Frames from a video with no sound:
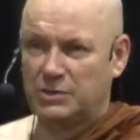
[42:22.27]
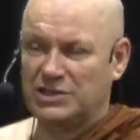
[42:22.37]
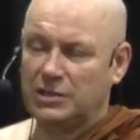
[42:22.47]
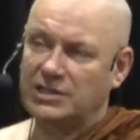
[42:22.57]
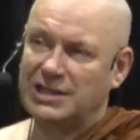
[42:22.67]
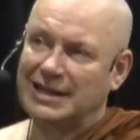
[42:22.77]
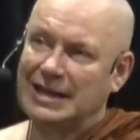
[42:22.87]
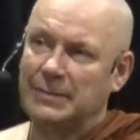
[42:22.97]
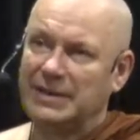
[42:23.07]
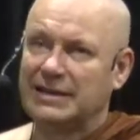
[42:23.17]
You discuss a
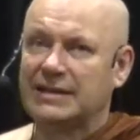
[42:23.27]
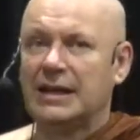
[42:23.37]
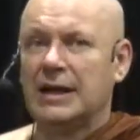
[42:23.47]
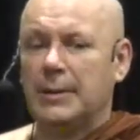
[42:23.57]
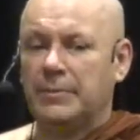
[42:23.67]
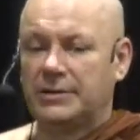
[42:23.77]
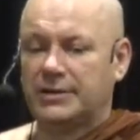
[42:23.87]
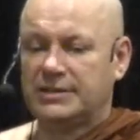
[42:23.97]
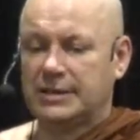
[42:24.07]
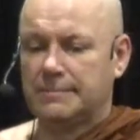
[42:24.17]
little bit
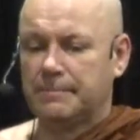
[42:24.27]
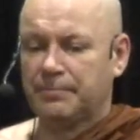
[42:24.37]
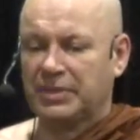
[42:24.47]
because uh,